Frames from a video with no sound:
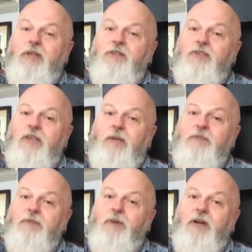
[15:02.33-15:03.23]

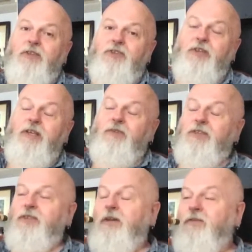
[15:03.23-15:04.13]
intercepted by the
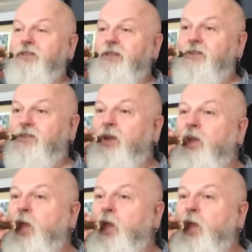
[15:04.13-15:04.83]
secret services.